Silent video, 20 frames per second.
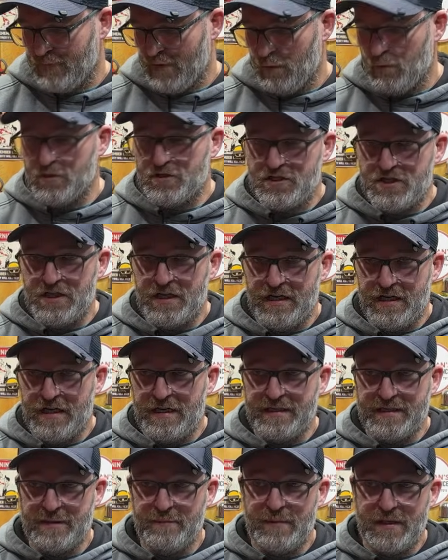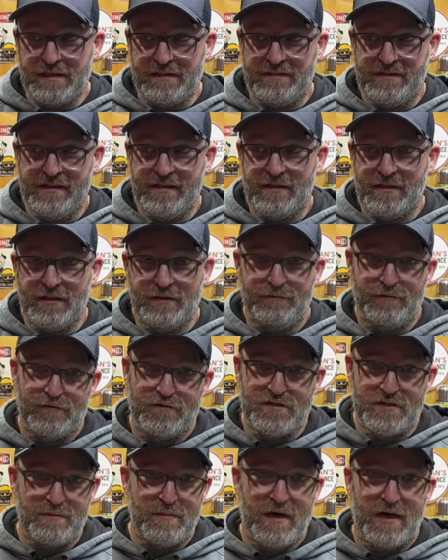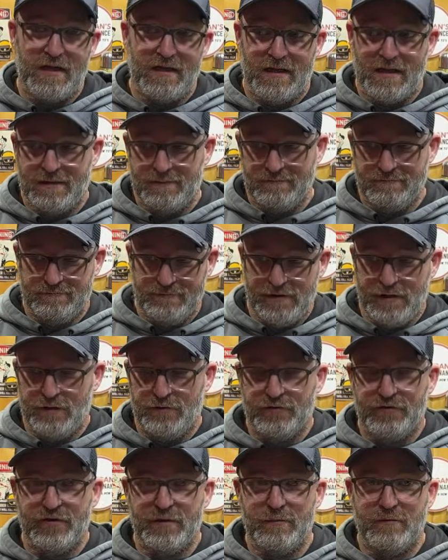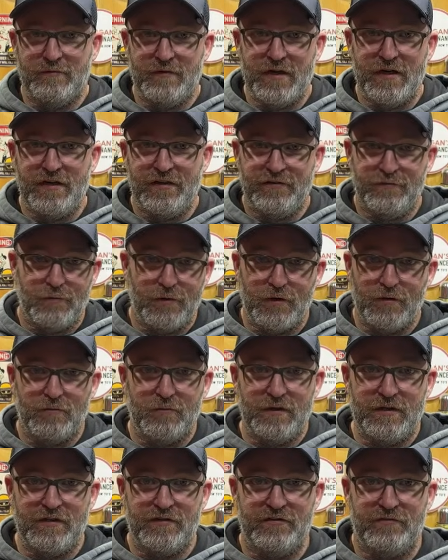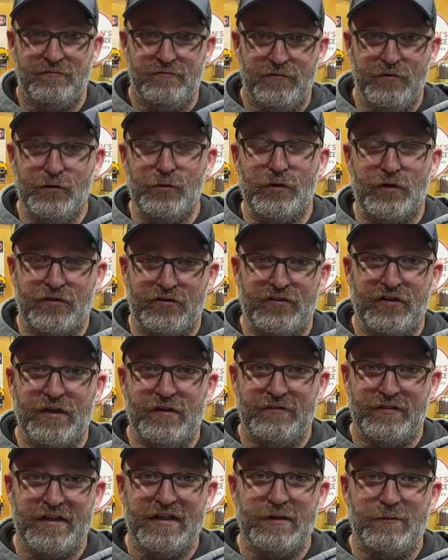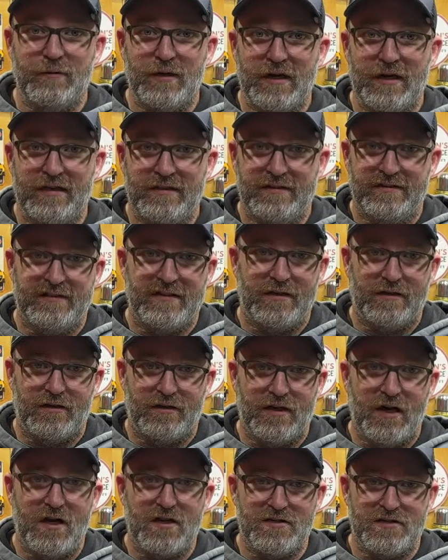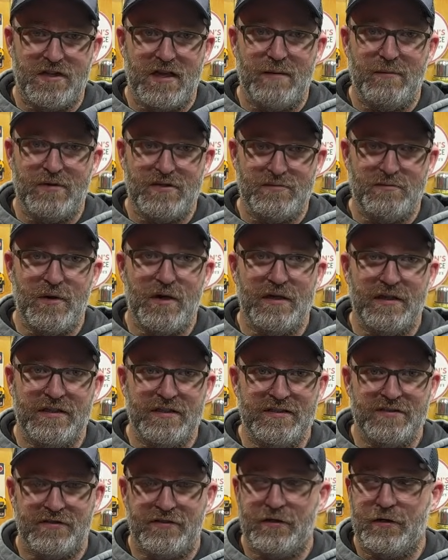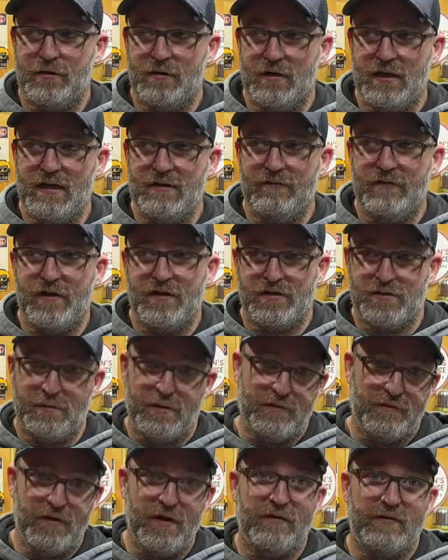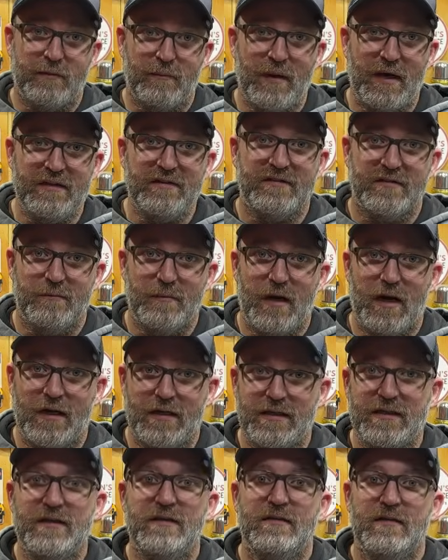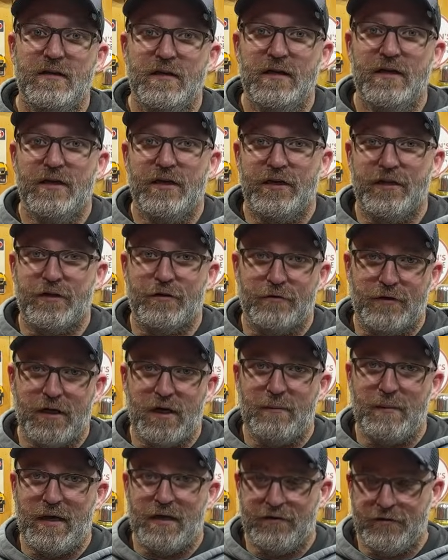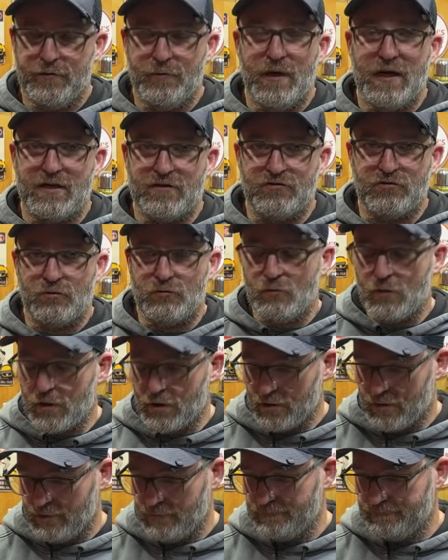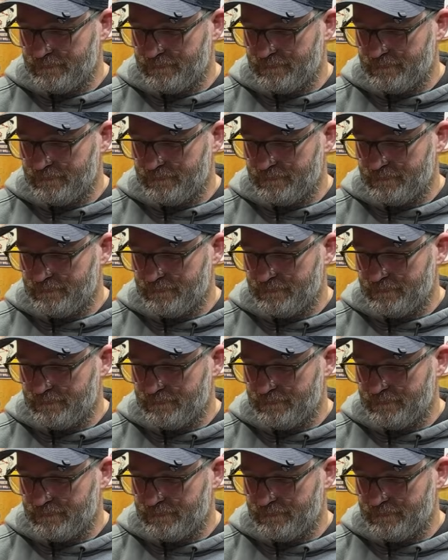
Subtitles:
Which it isn't a big deal if you're somebody like, some of us where we just do it ourselves anyways. It's not going to cost you that much money, just another light fixture. But if you have to pay somebody, to come out and do extra work,